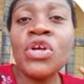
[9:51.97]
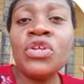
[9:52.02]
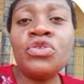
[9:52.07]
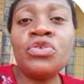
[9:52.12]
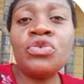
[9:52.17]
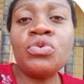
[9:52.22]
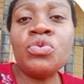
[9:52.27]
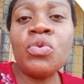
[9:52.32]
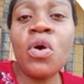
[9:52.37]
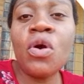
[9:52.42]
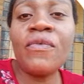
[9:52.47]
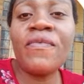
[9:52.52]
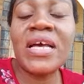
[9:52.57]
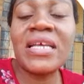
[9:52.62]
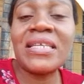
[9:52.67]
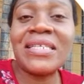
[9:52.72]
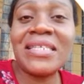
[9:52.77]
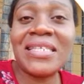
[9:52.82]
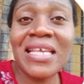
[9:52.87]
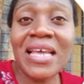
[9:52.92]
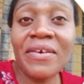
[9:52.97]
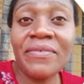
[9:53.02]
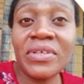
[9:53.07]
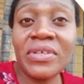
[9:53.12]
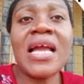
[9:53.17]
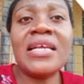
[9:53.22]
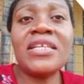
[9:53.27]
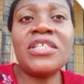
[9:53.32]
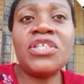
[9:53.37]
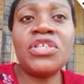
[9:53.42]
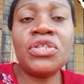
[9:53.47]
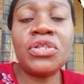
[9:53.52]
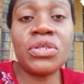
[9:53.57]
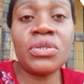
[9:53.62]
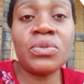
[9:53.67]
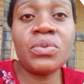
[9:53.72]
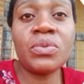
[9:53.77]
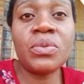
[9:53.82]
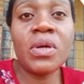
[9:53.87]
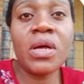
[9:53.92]
2/7 into
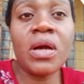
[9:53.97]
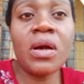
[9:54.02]
2.